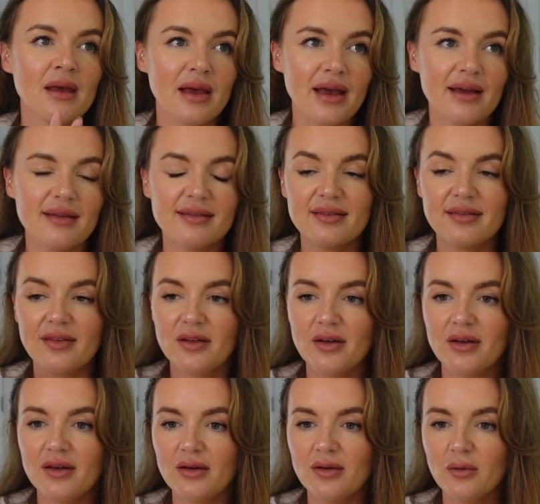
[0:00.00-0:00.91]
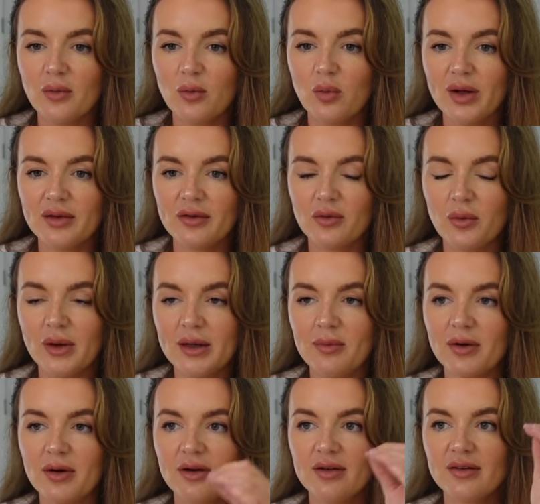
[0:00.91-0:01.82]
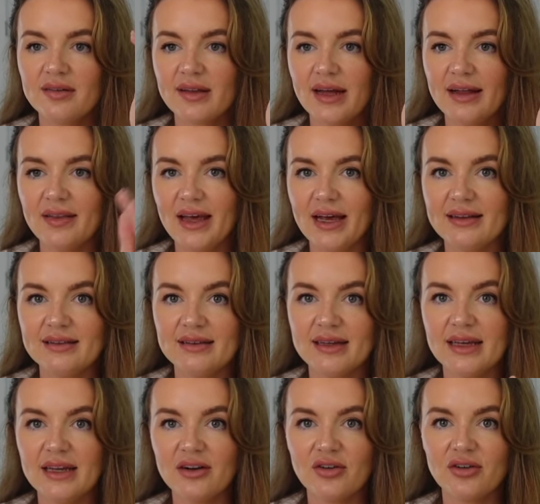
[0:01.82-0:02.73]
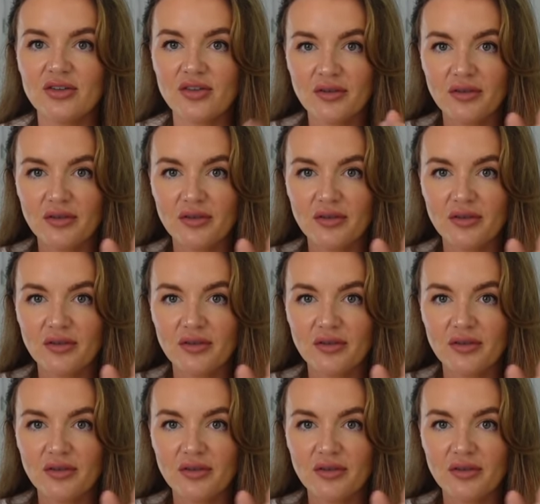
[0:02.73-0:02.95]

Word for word: is the window wipers and the indicators.